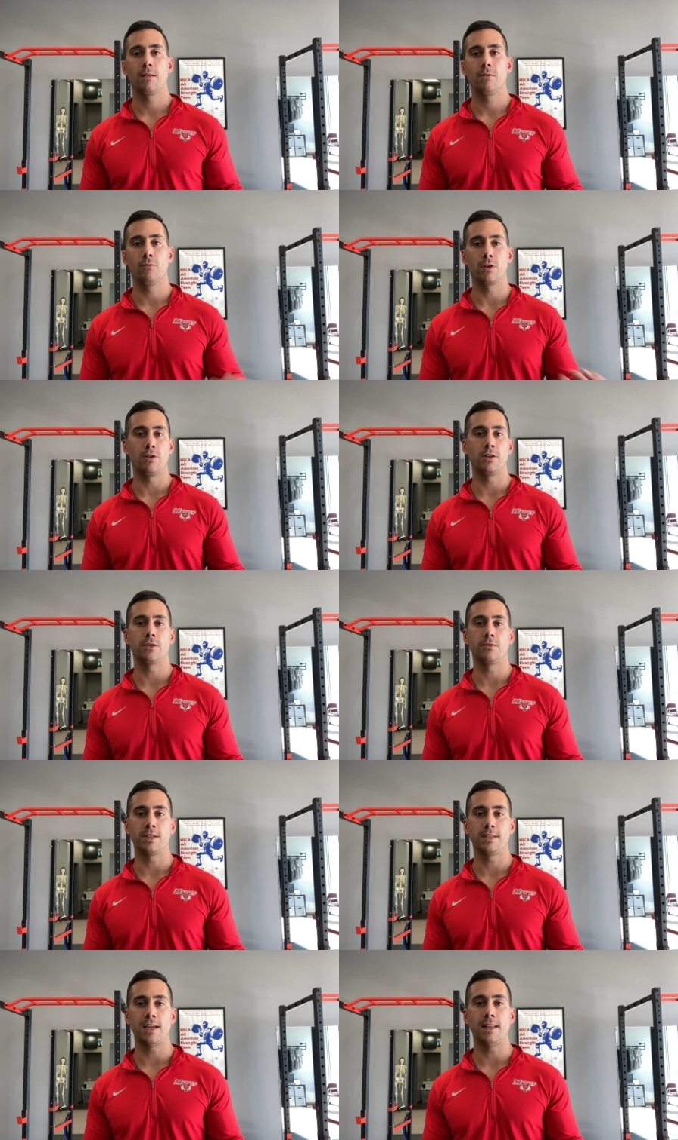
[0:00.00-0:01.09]
we're going to
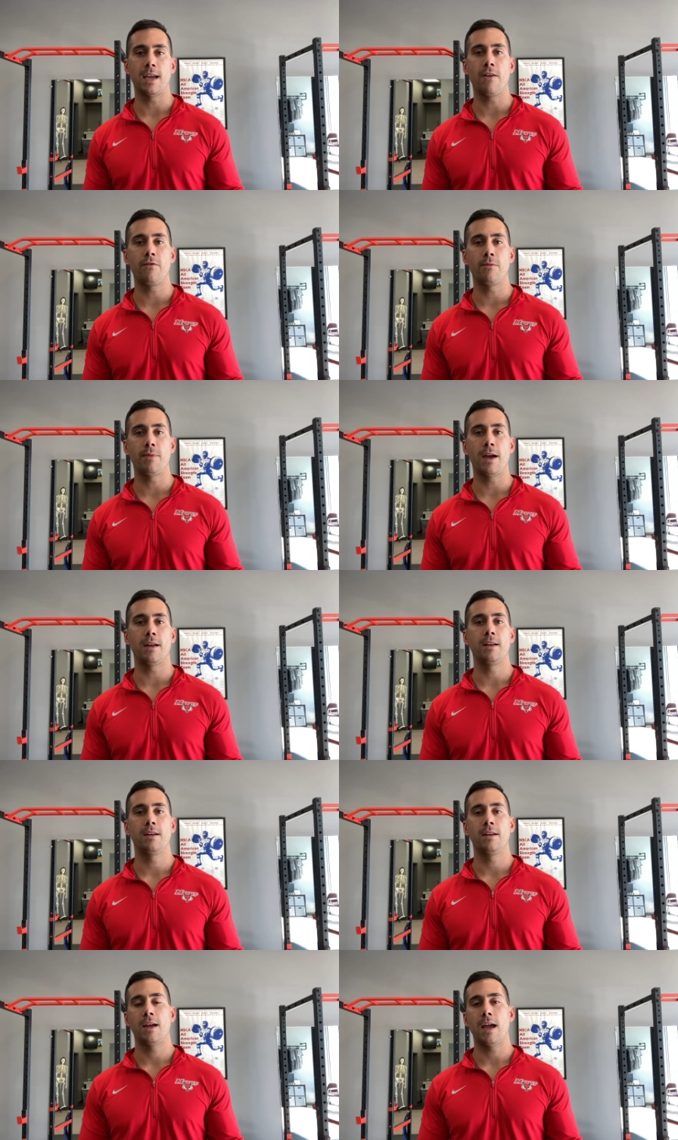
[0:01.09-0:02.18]
recite the
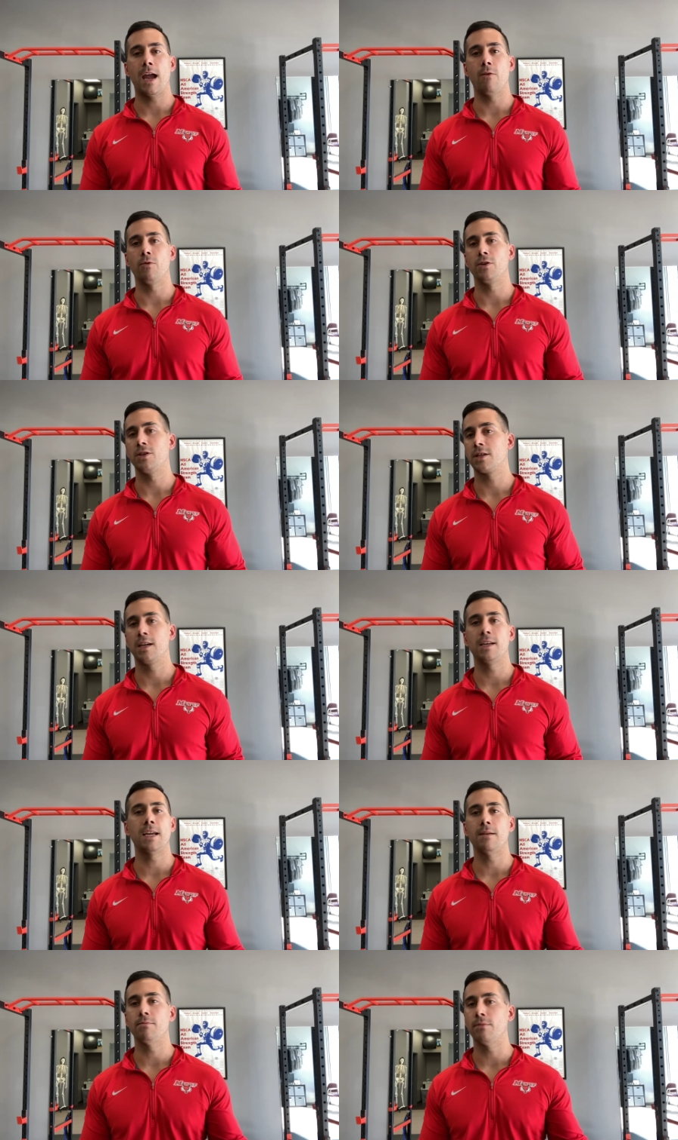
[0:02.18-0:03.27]
alphabet, and we're just going to
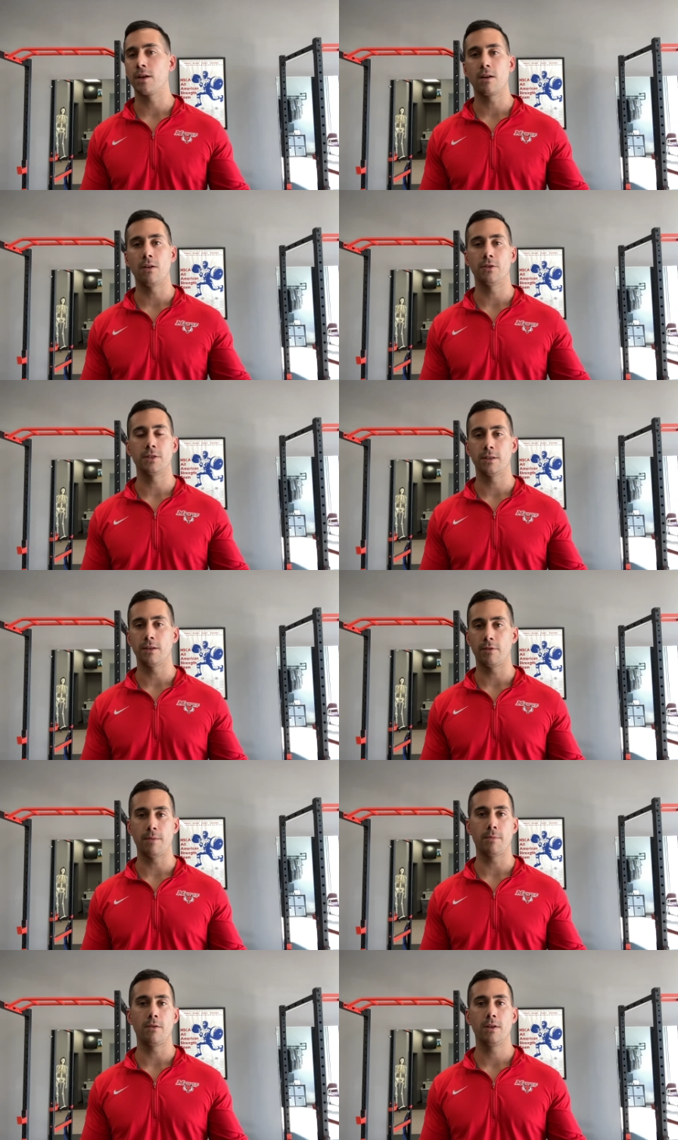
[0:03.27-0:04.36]
name the colors in the
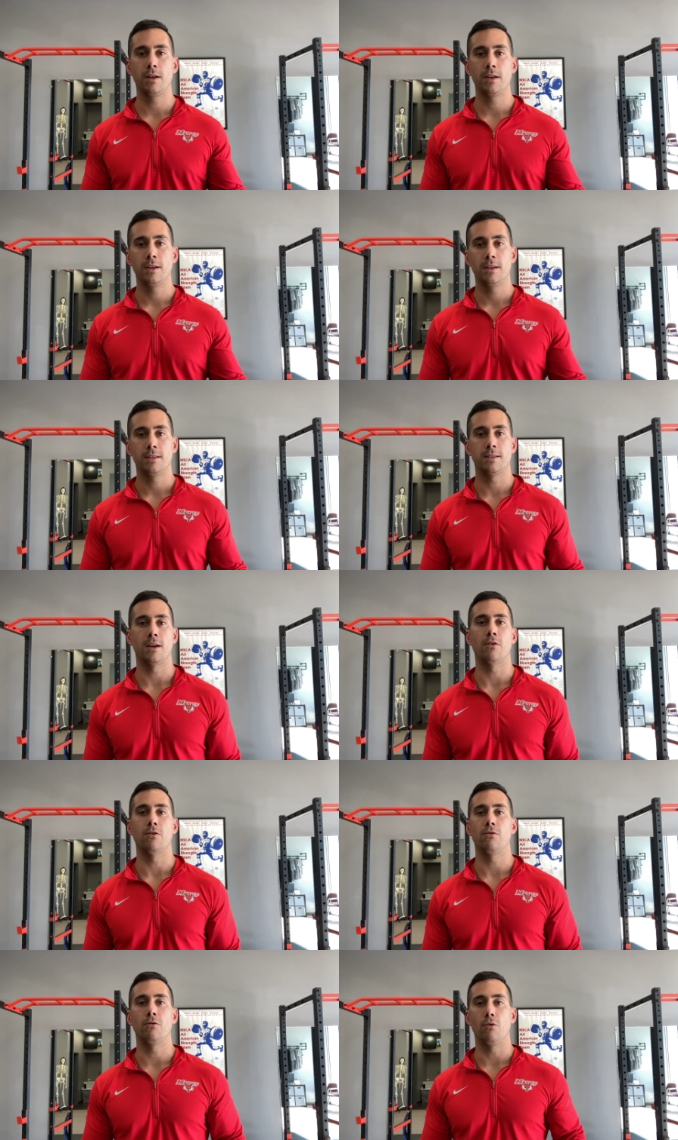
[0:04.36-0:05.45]
rainbow.
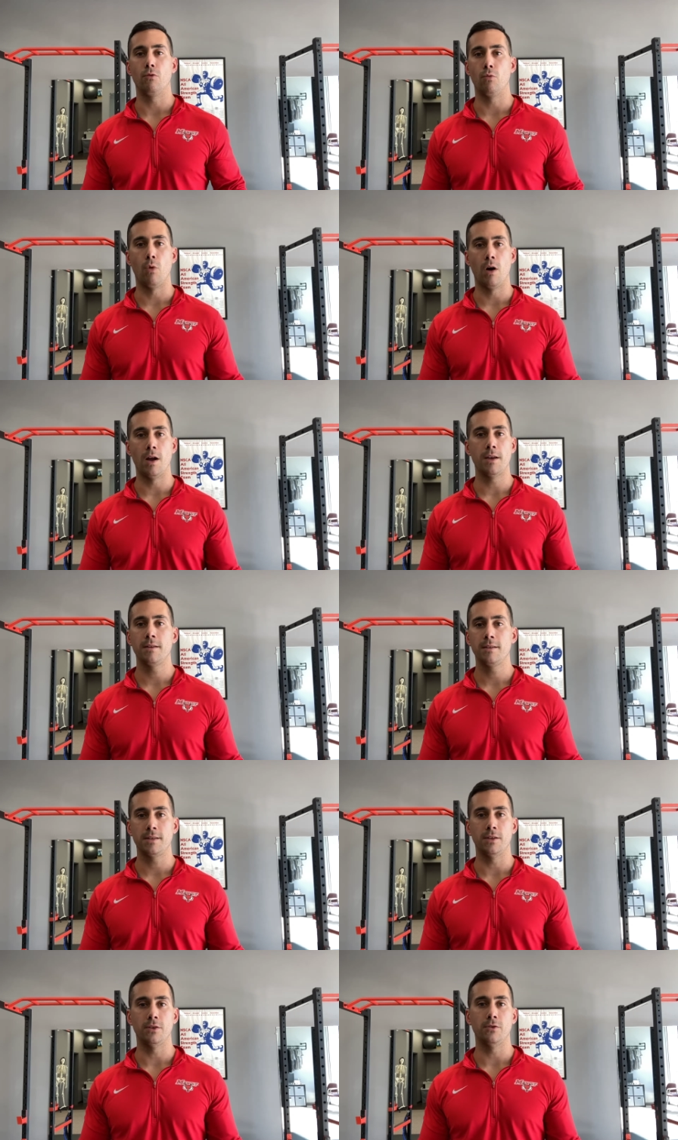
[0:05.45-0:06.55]
So, one,
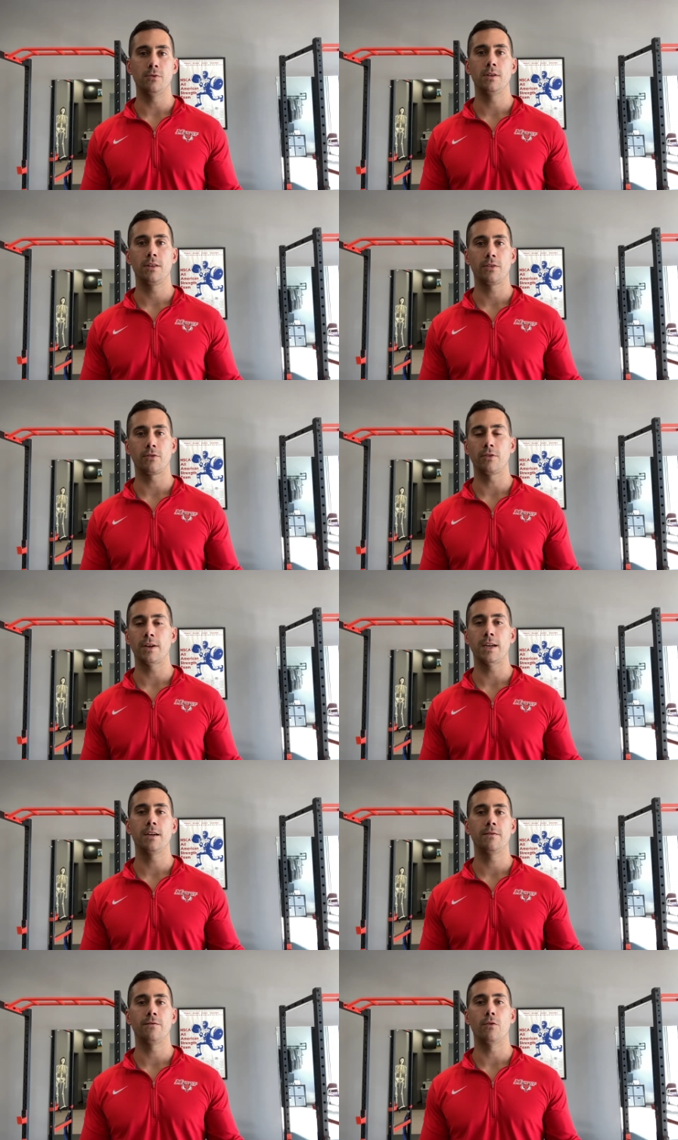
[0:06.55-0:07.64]
two,
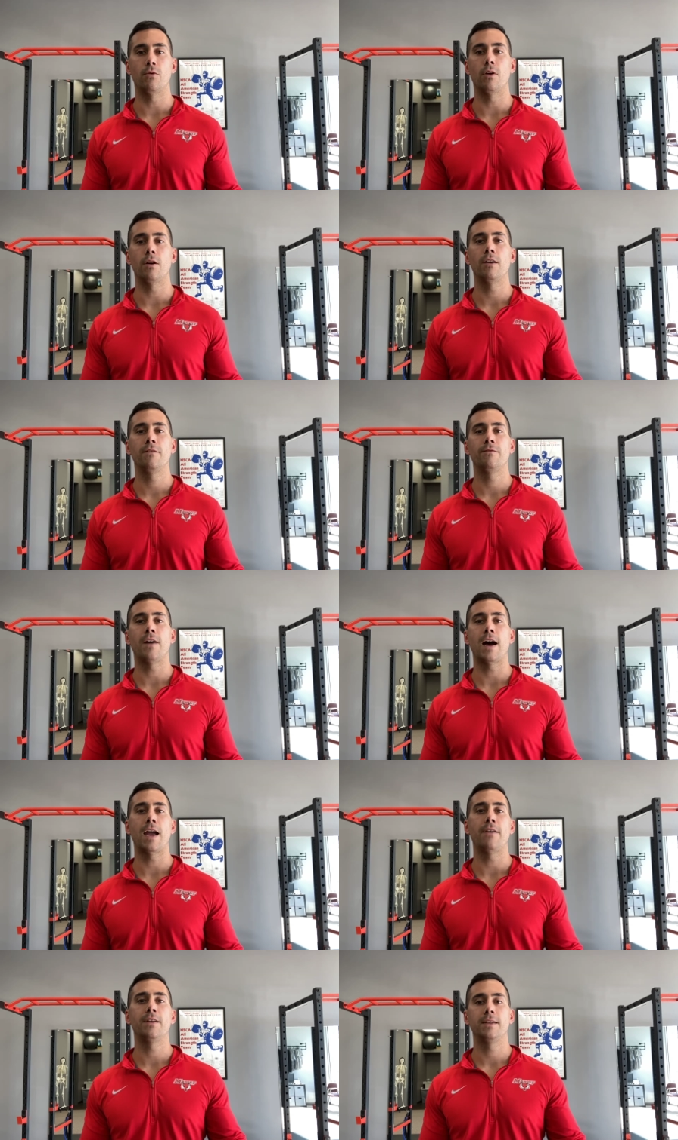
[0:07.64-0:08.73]
three, four,
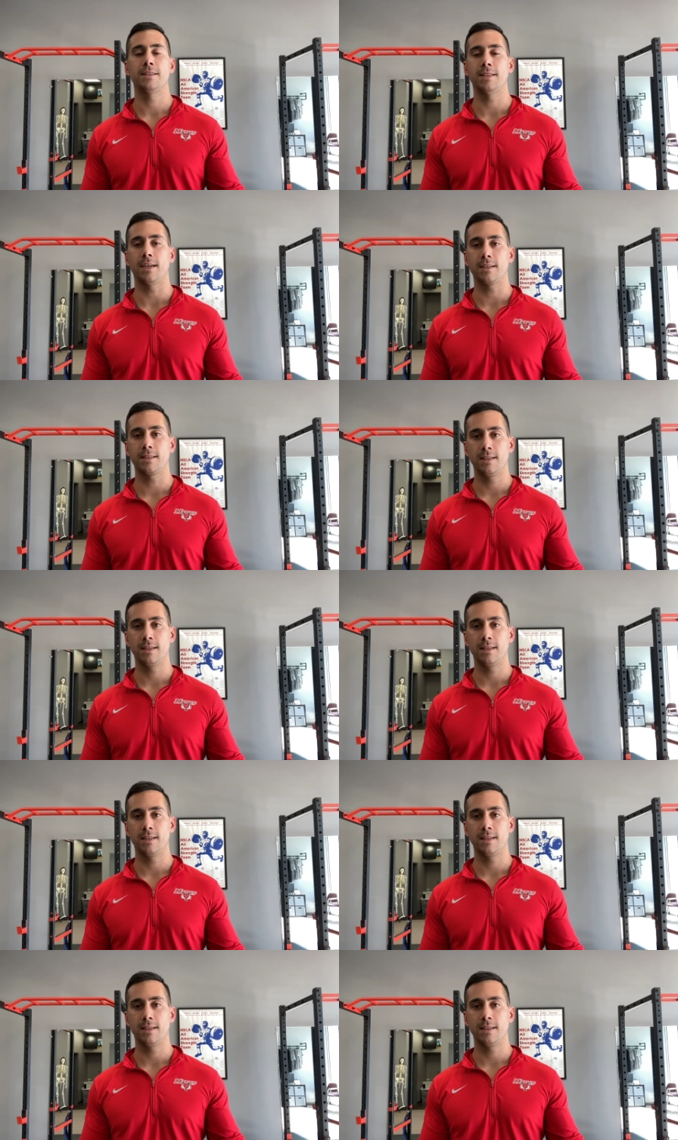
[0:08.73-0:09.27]
five, six,